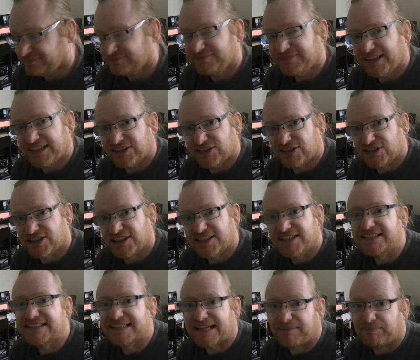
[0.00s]
That's just an
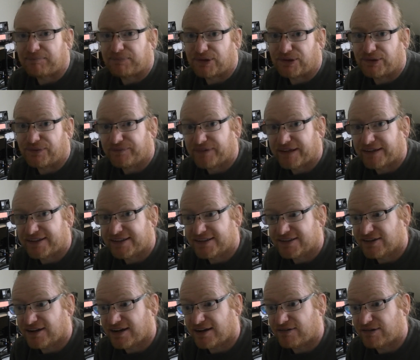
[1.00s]
example. I think
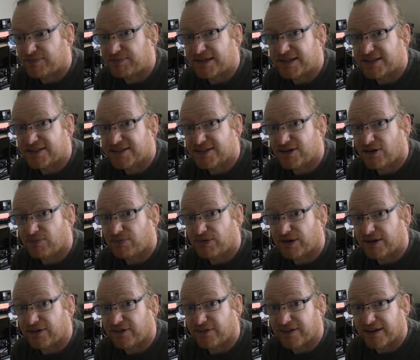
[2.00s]
there are repeaters that
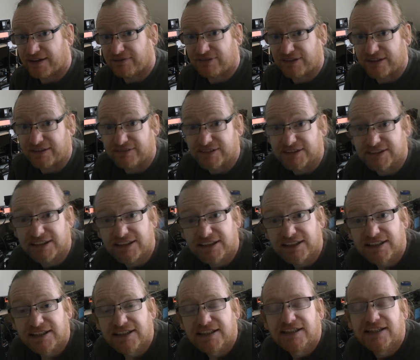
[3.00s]
operate on that frequency,
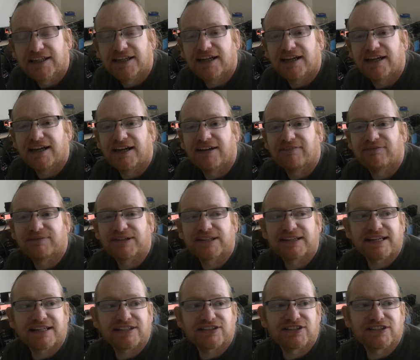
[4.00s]
but
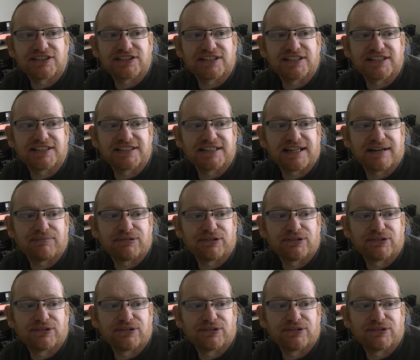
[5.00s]
that's just an example.